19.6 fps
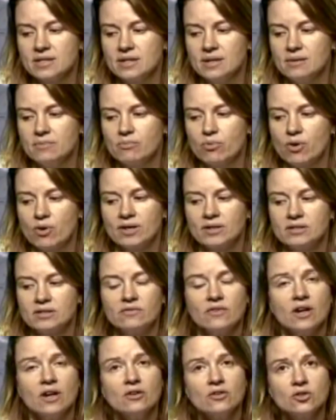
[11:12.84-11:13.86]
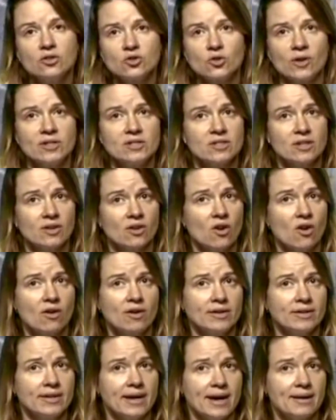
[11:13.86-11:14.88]
as a product of other traits that
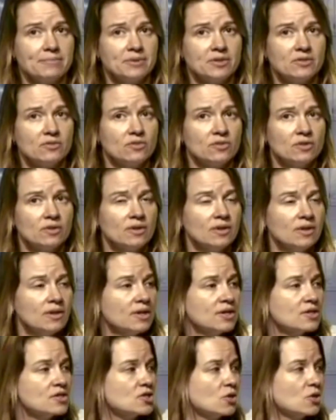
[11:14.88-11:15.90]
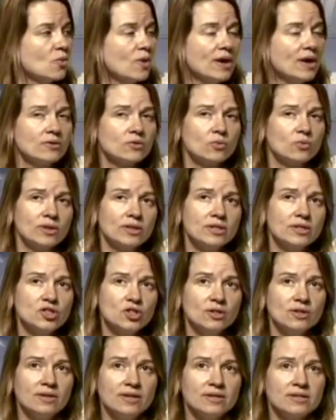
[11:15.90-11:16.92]
are adaptive. So while the
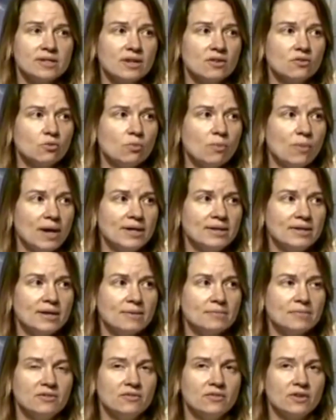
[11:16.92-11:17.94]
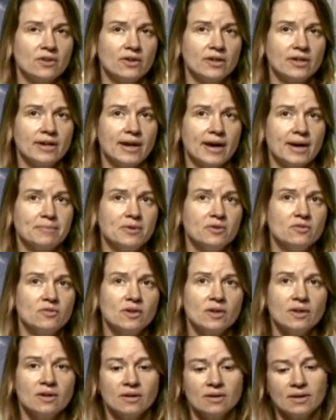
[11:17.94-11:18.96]
religion itself might not be very adaptive,
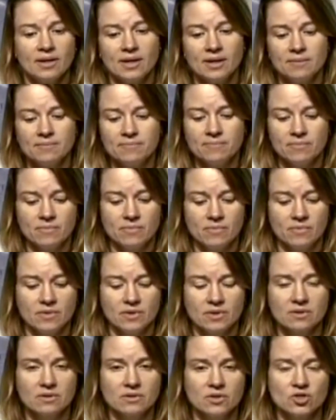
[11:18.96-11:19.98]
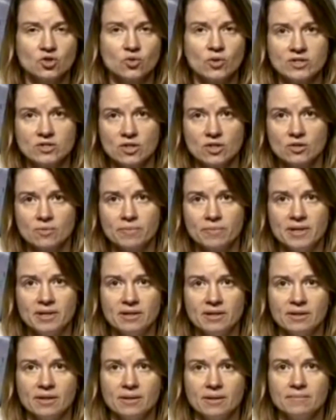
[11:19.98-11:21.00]
the traits
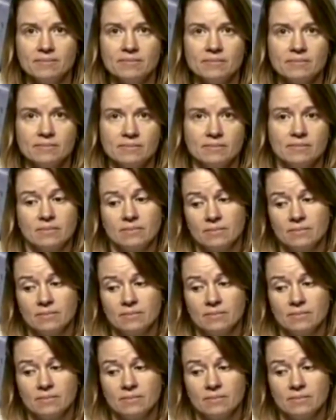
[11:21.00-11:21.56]
underpinning them